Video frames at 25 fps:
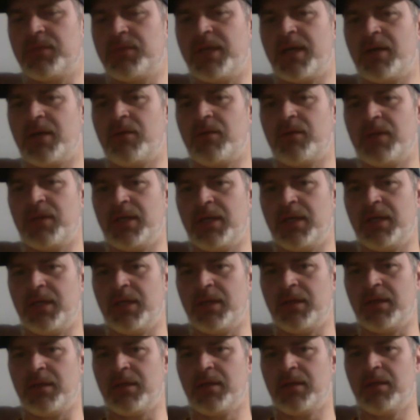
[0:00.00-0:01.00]
down
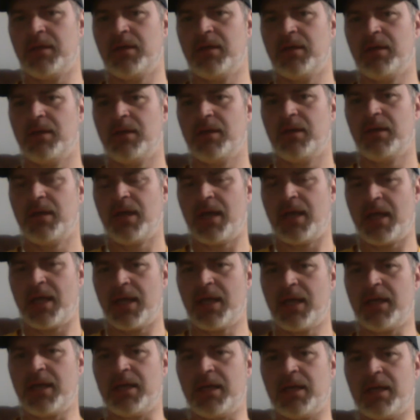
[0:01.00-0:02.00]
in
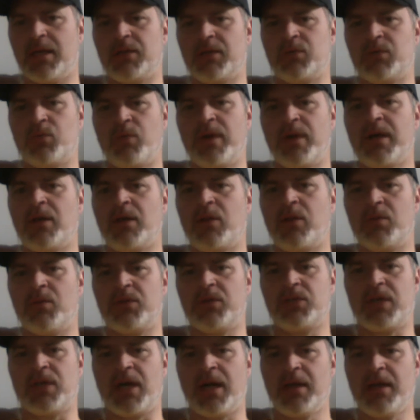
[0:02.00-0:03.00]
Haiti as well,
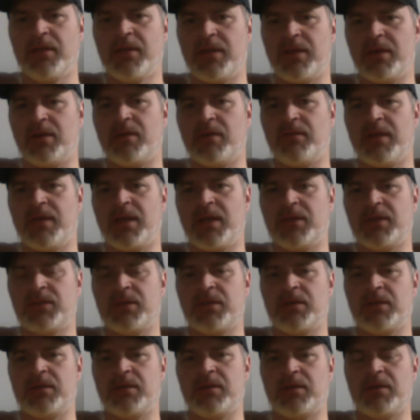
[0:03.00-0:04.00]
which I think of as
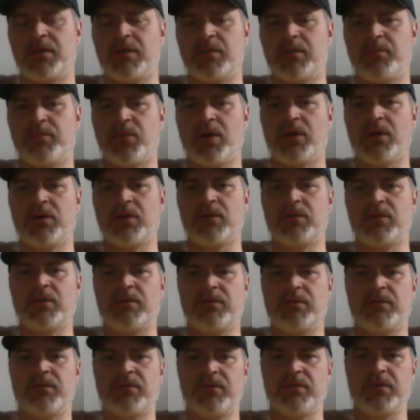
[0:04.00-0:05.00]
a, a product
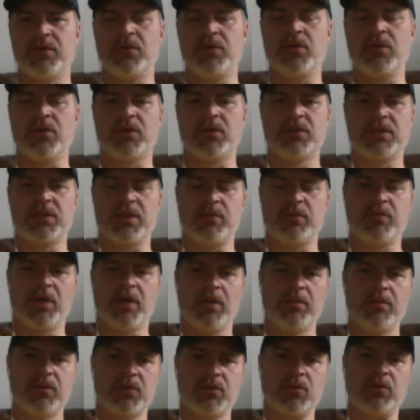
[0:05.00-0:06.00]
of New York City
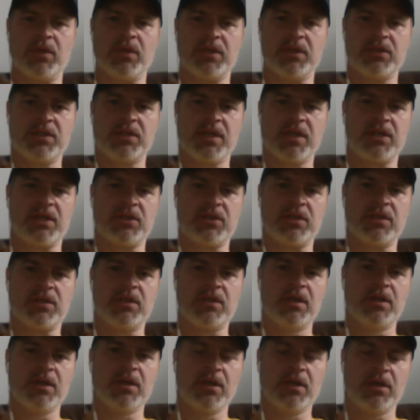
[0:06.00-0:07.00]
public school education.
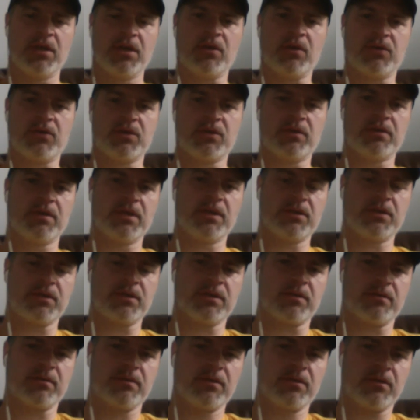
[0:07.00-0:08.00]
You know, it's a it's
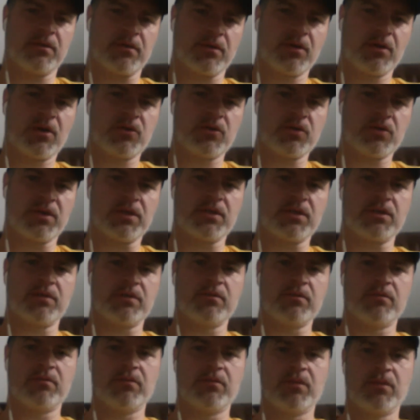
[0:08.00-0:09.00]
a you know the country is
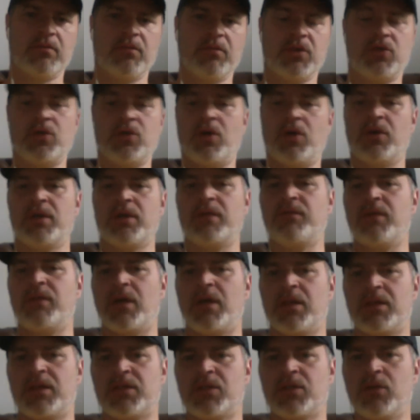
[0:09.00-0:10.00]
majority, if
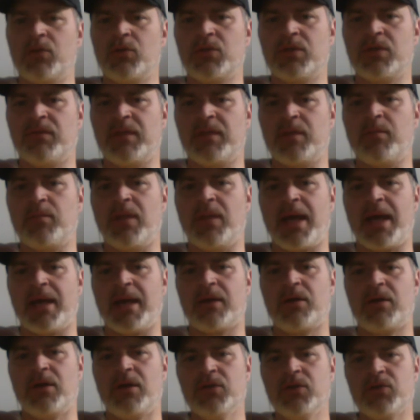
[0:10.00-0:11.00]
not exclusively, black
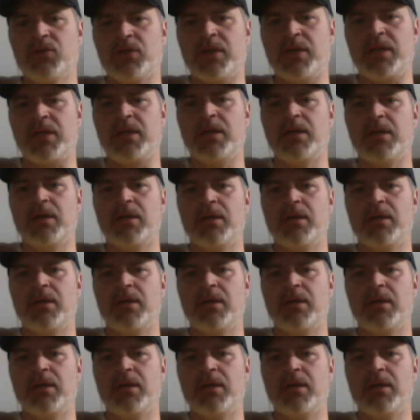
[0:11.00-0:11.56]
country.